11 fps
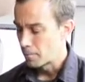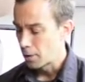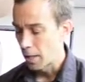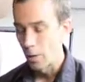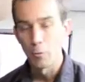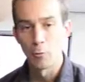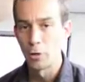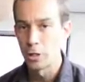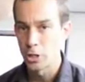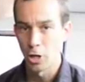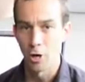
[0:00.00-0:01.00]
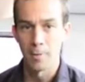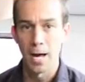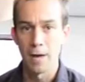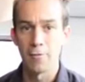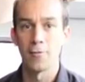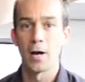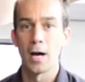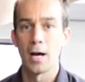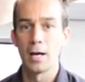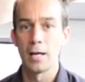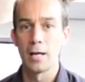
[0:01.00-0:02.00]
Cut it with a really sharp knife.
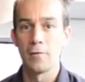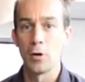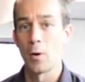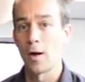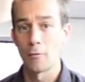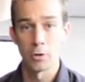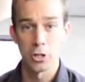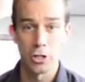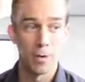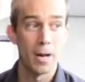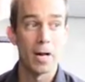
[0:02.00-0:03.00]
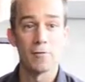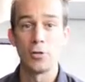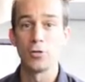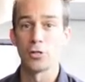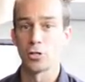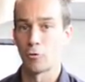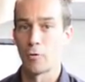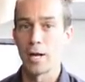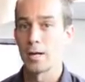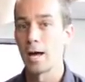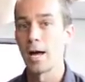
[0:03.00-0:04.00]
If you don't have a really sharp knife, use a
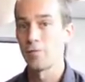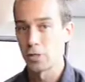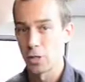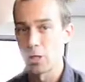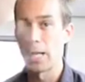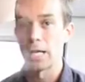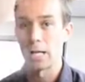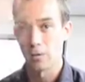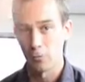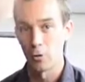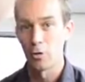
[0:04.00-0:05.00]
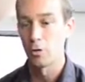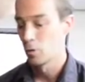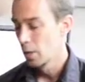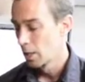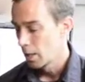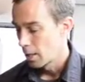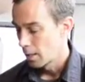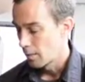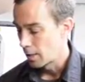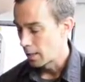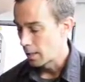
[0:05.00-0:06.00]
serrated knife so you can kind of get through
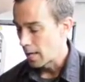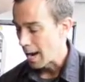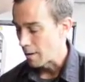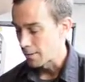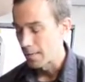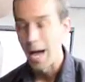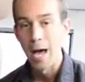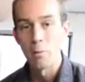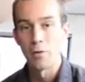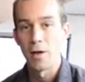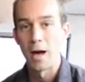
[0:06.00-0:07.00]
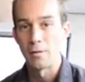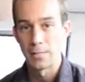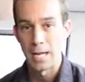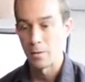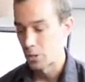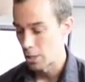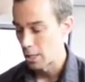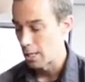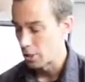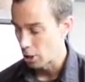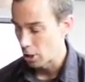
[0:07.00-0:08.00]
the outside without damaging
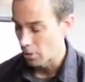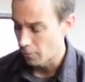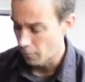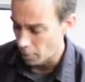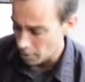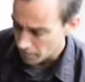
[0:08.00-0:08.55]
it as you go through.